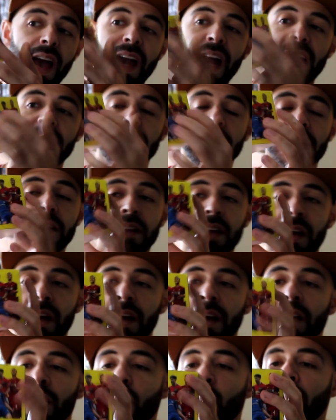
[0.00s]
I got here
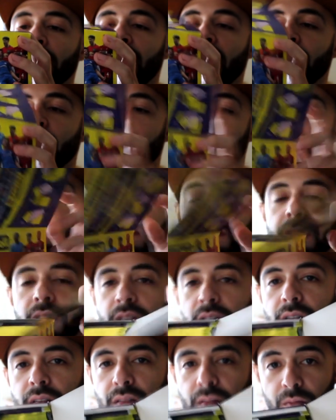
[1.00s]
uh, one hundred
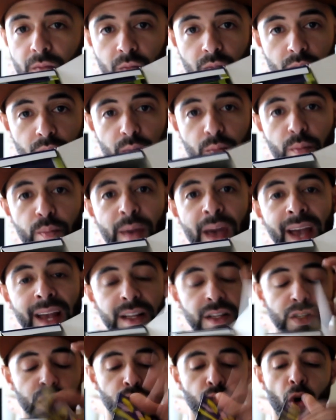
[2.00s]

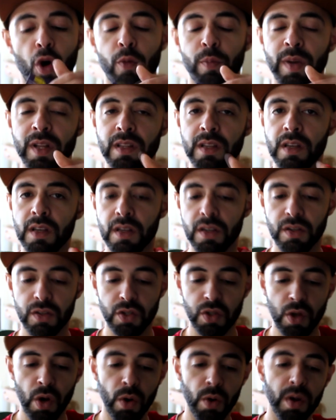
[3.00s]
packets to open,
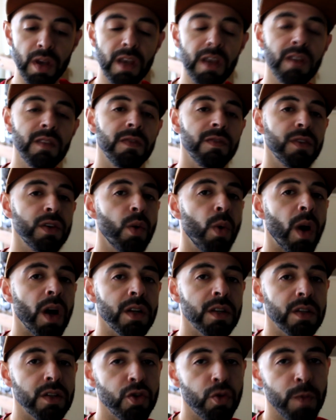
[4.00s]
so if you
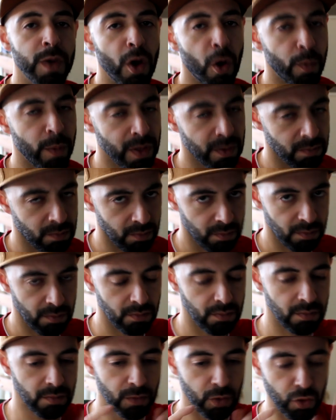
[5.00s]
want to me open,
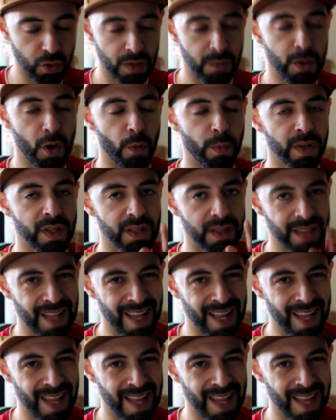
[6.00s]
to see me open